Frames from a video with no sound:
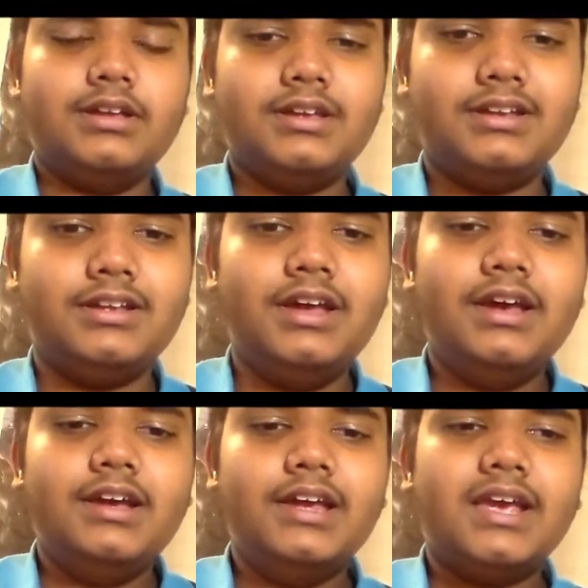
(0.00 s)
and
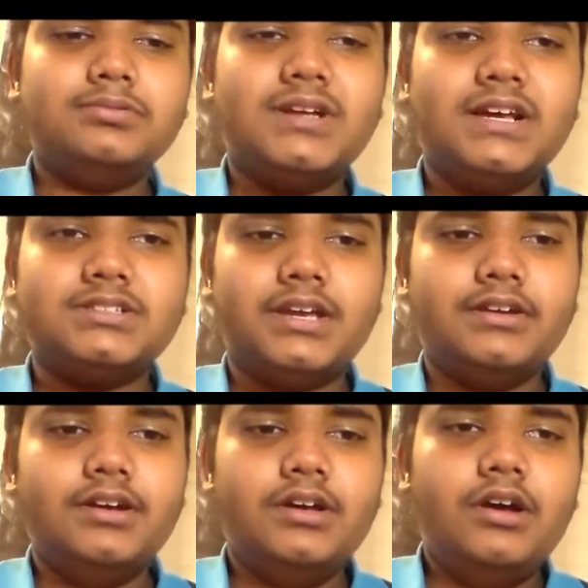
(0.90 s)
he keeps
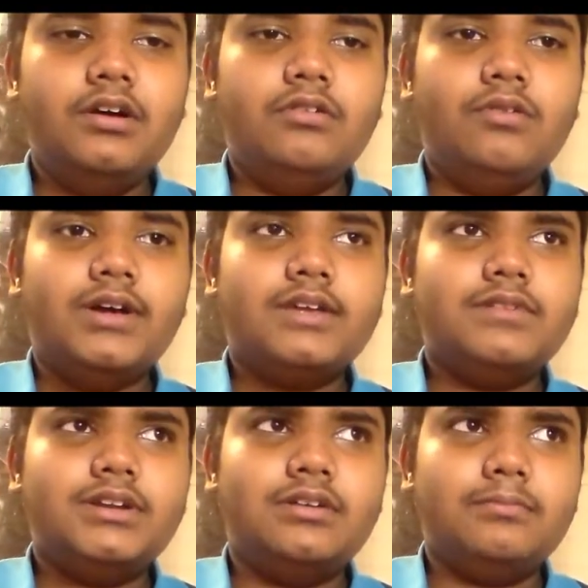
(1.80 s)
asking, what
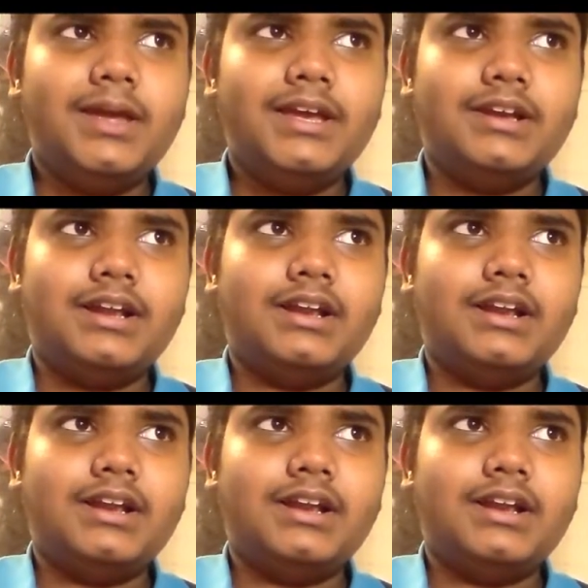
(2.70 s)
if they don't make it?